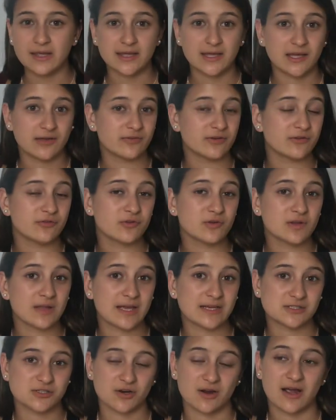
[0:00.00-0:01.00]
Even if your
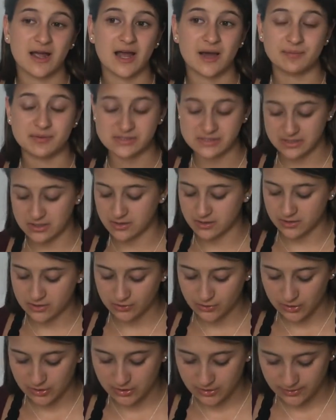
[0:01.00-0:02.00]
legs are high up, it's not going
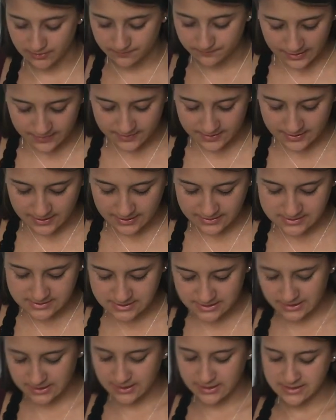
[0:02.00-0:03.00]
to look good. And the next
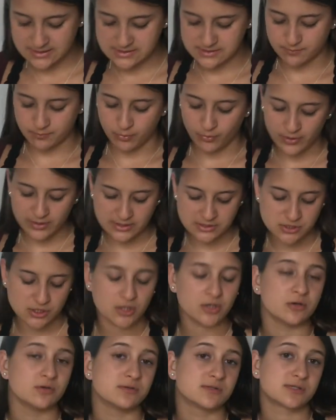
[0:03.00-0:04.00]
thing is pointed
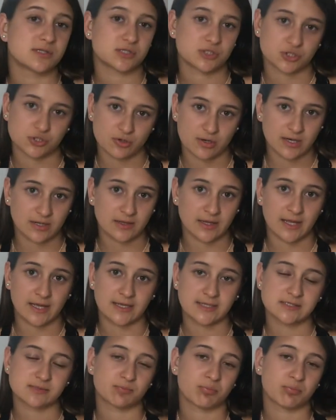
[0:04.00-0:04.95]
toes, straight legs.